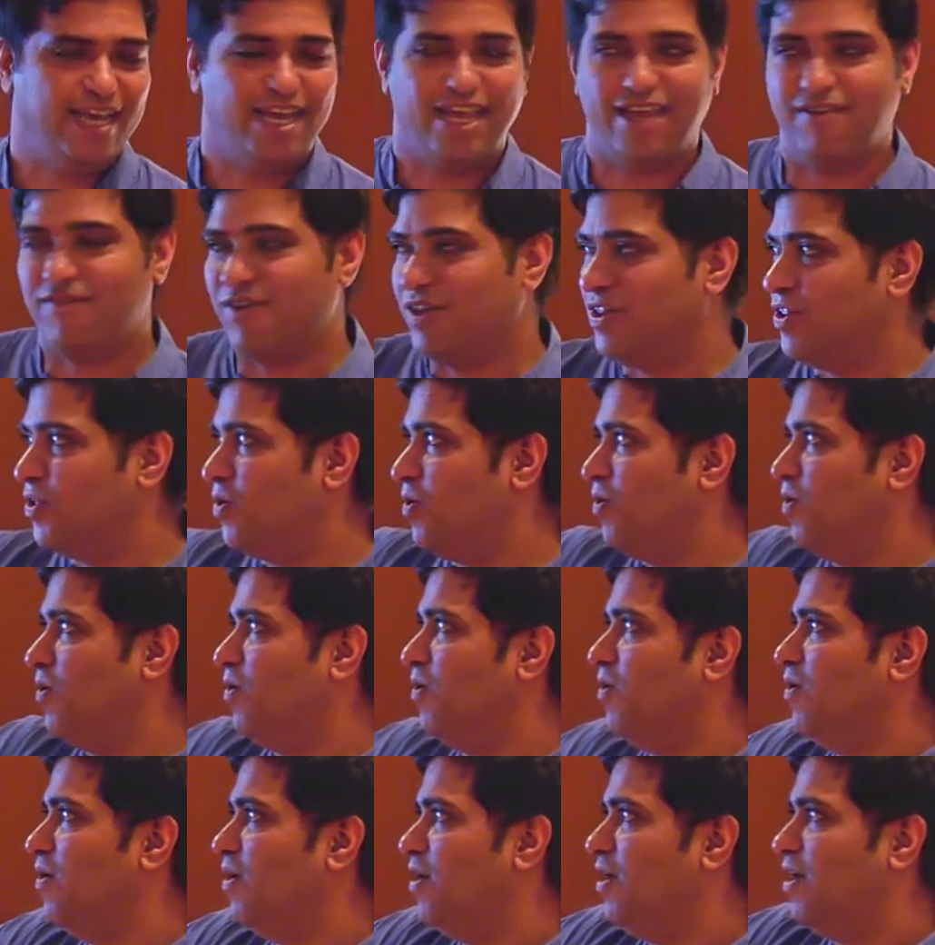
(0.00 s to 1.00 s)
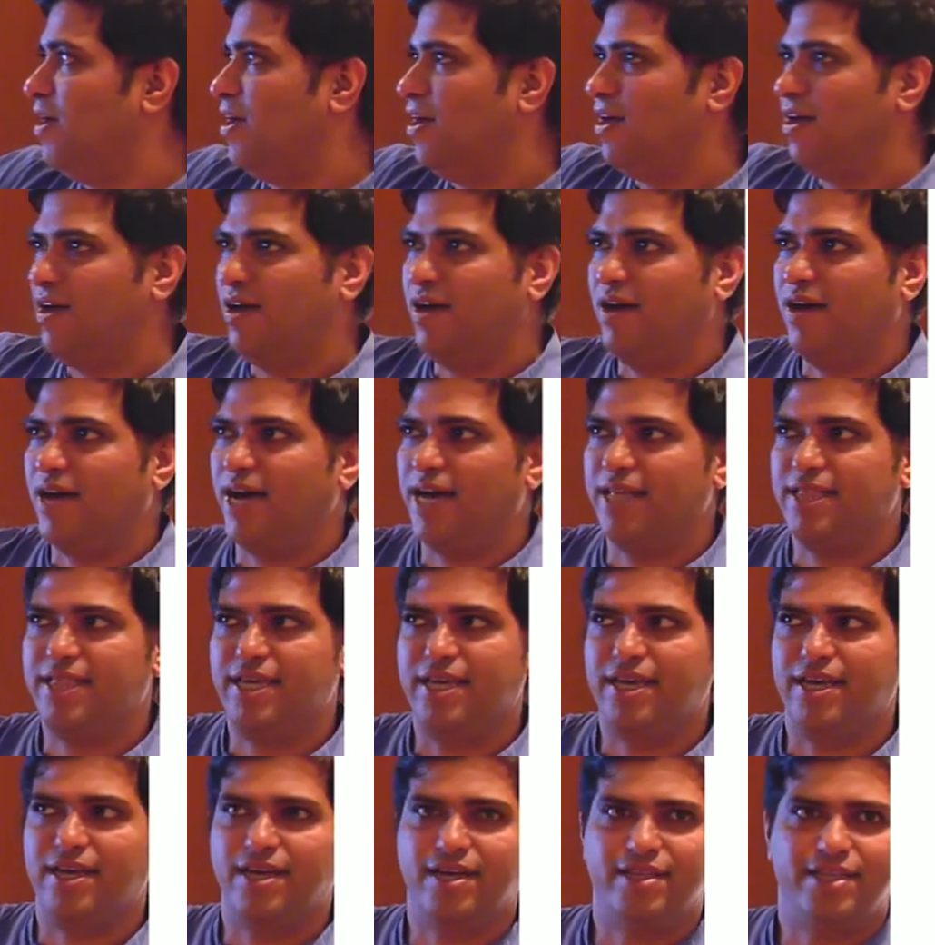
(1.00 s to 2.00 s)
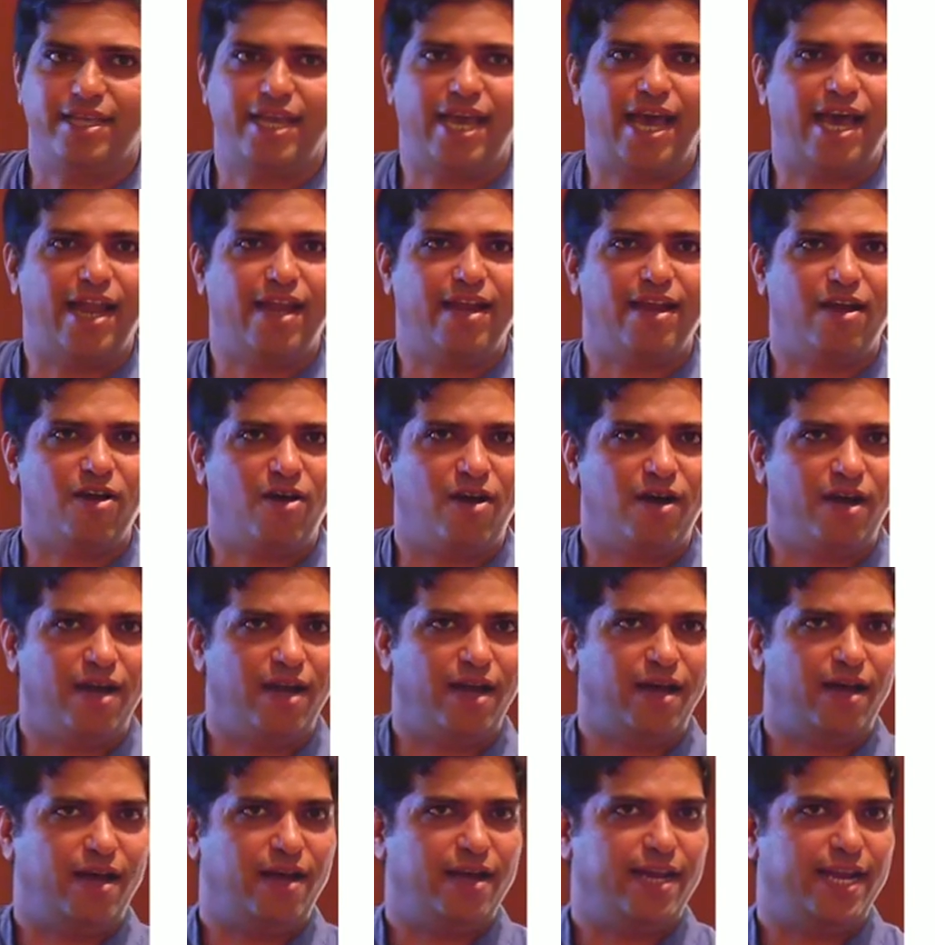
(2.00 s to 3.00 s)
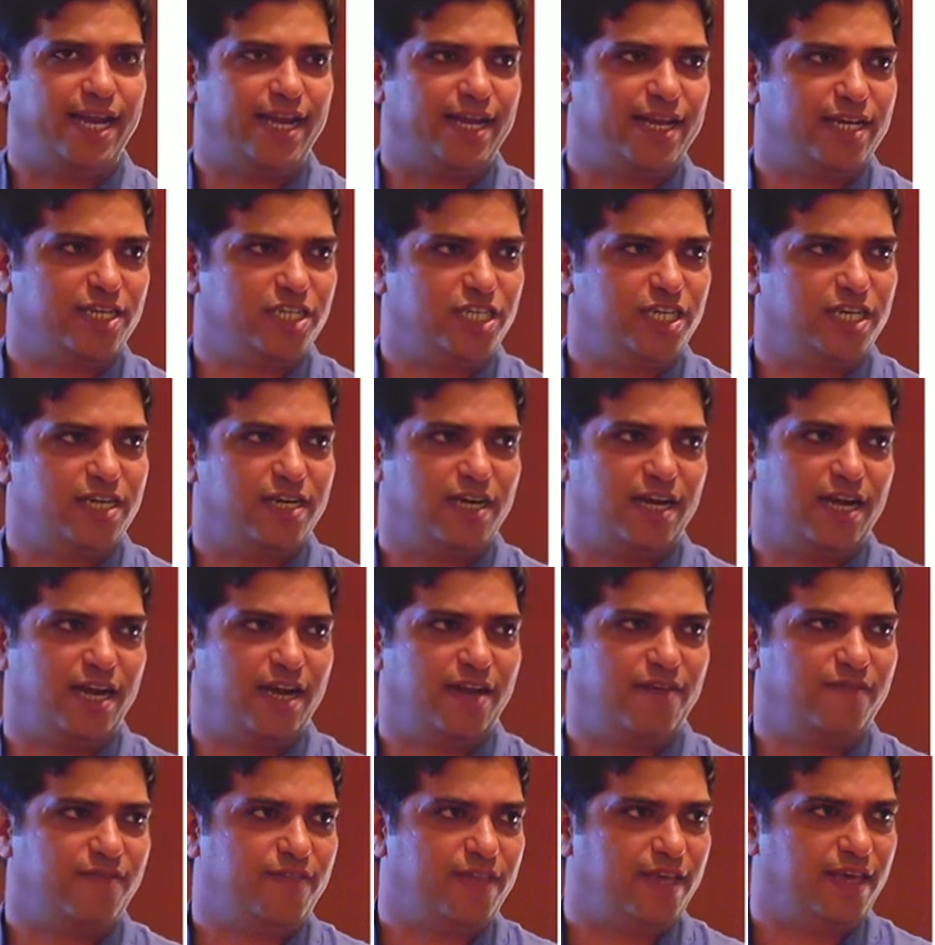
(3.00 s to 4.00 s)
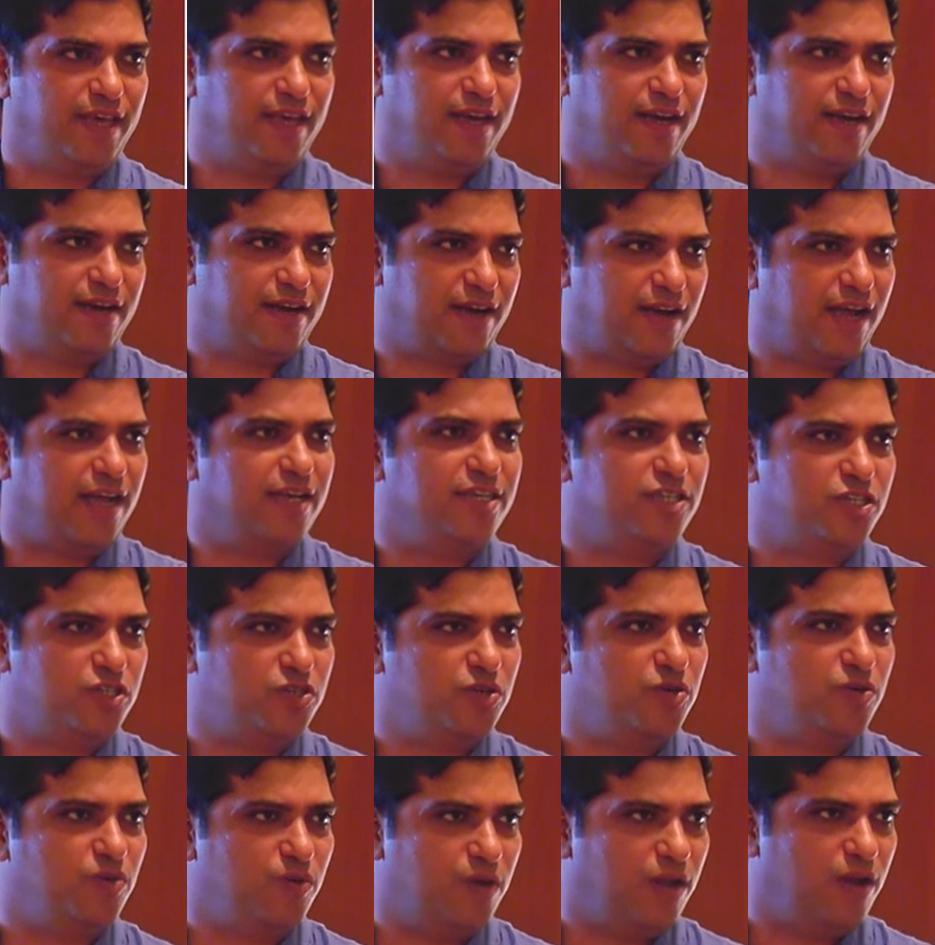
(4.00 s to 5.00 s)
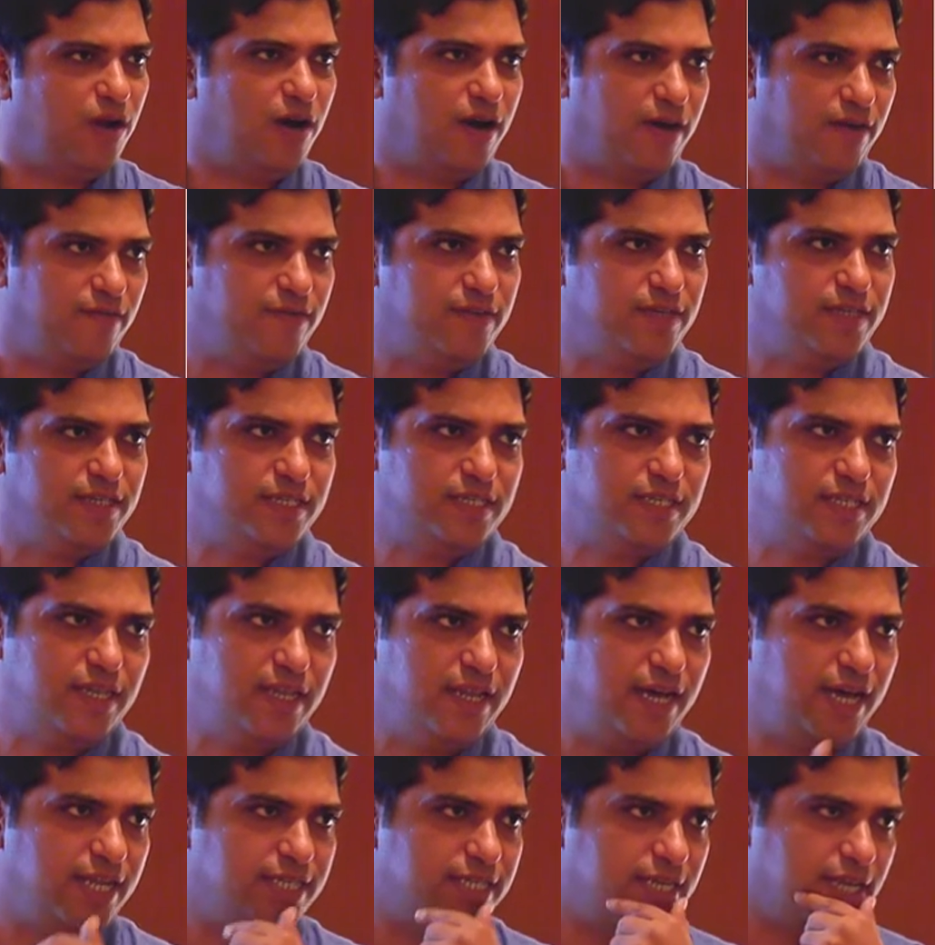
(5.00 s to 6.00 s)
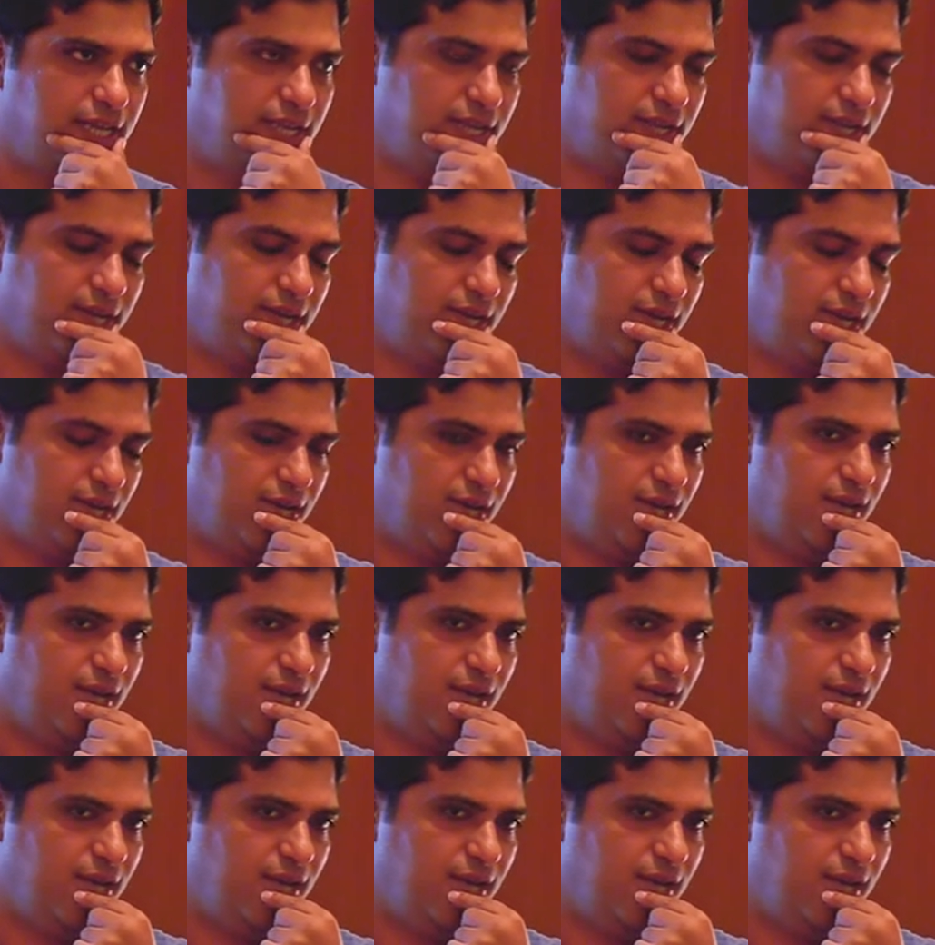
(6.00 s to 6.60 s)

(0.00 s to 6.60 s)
Even though uh, I think the Anaconda Datashader kind of thing tries to do a lot of these large scale data.